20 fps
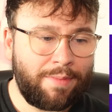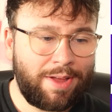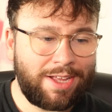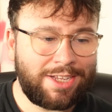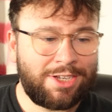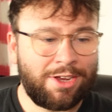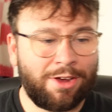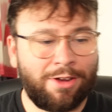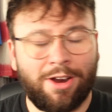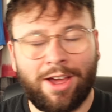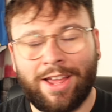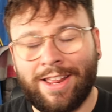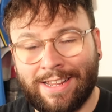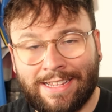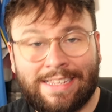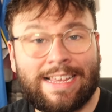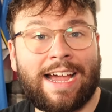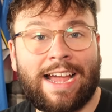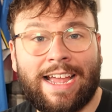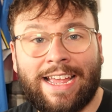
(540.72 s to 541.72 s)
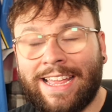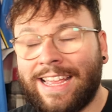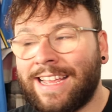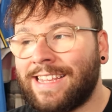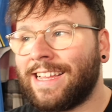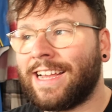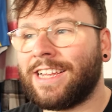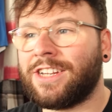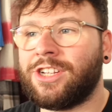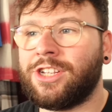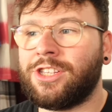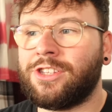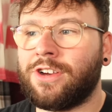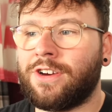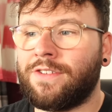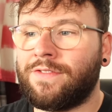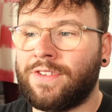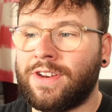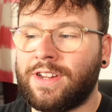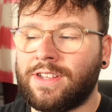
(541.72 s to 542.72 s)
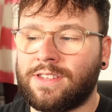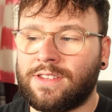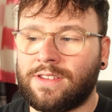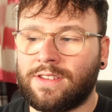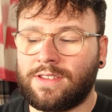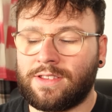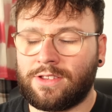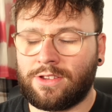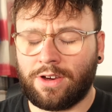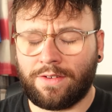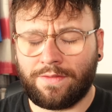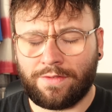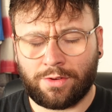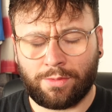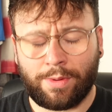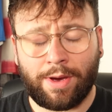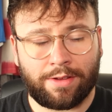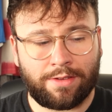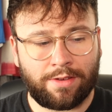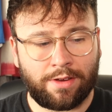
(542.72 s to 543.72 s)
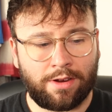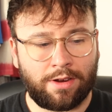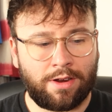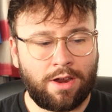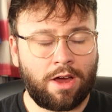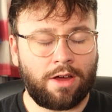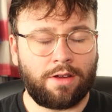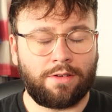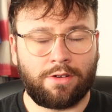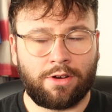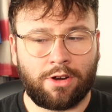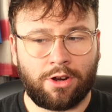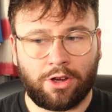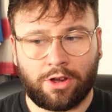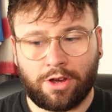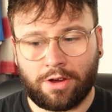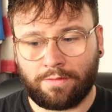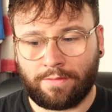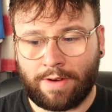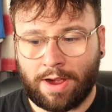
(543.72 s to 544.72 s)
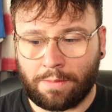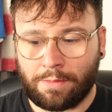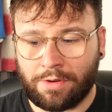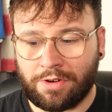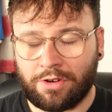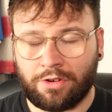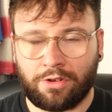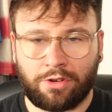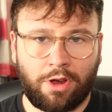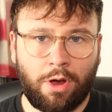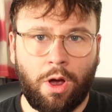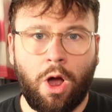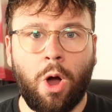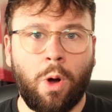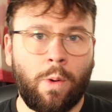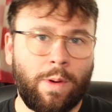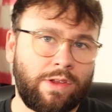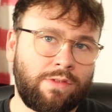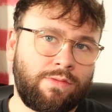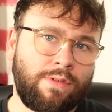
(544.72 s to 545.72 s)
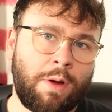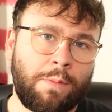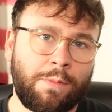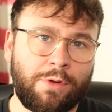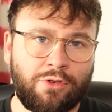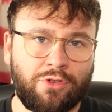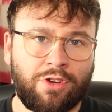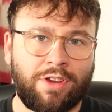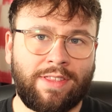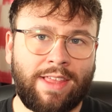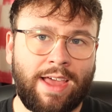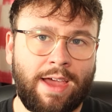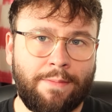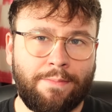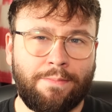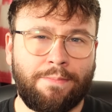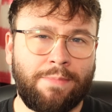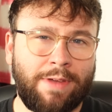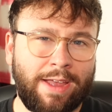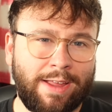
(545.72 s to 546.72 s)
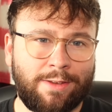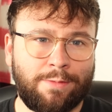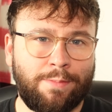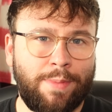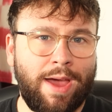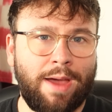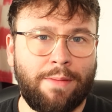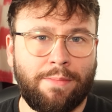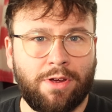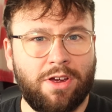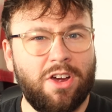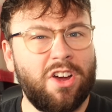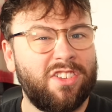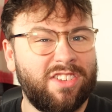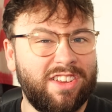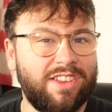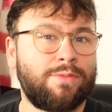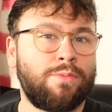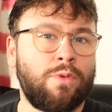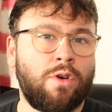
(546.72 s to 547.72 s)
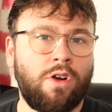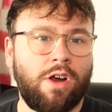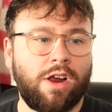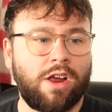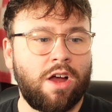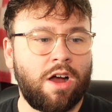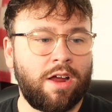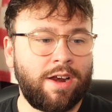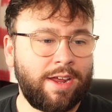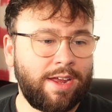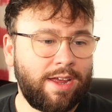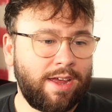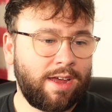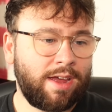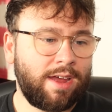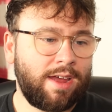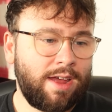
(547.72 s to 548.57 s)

So like it is actually tough, and it's tough as well to not look at Real Madrid and go, oh, it's Real Madrid, their kit's better because it's more iconic.